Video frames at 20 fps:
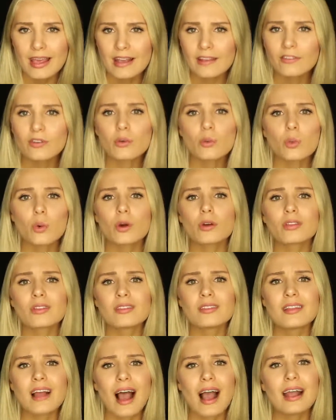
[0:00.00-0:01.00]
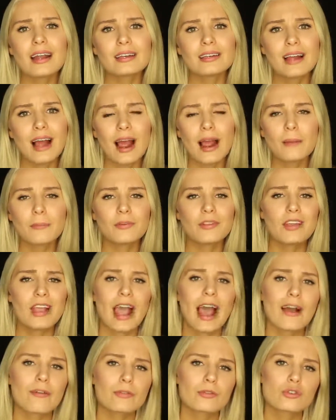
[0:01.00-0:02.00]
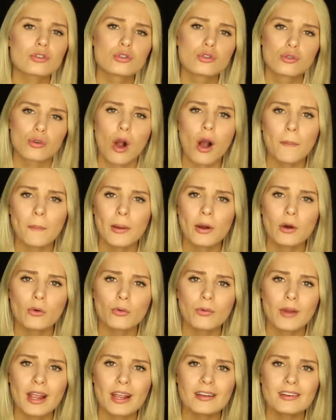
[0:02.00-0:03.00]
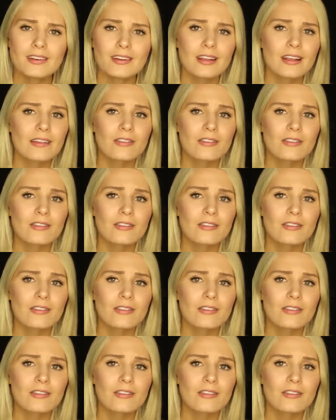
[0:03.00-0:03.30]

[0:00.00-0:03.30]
Is it worth nine times the average dropout rate?